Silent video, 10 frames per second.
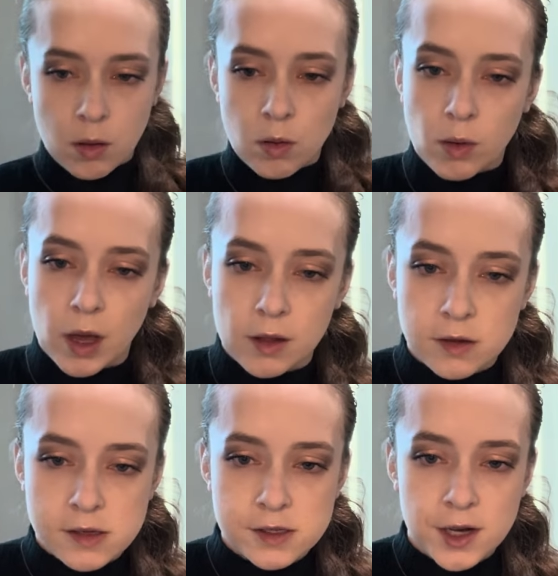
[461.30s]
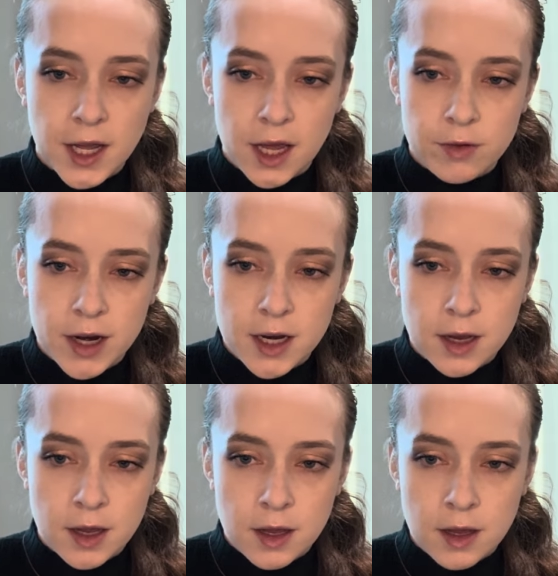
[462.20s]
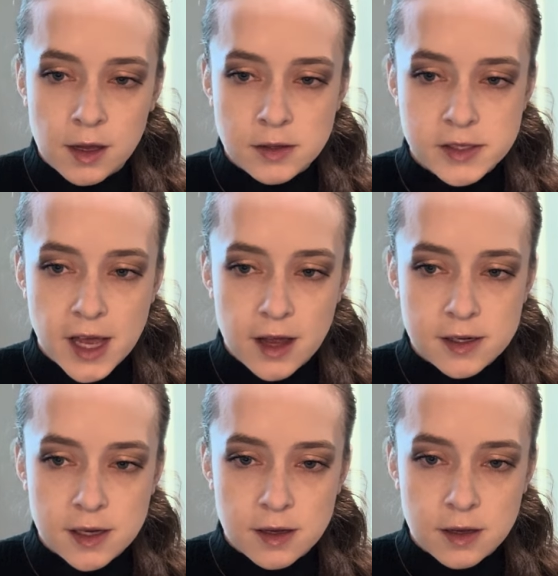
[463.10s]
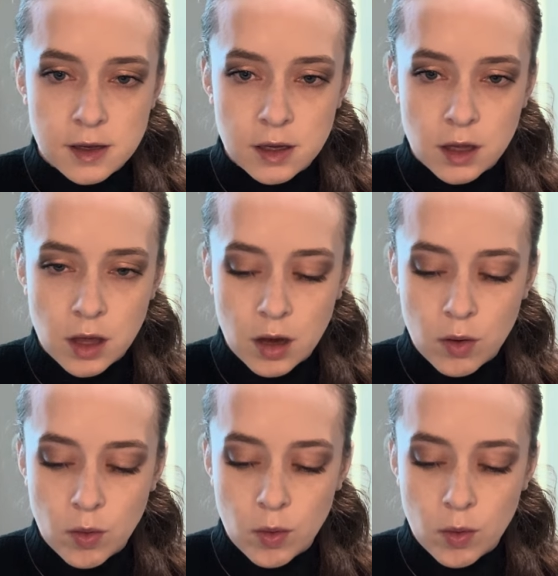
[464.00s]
Okay, let's listen again. Ready, set, go.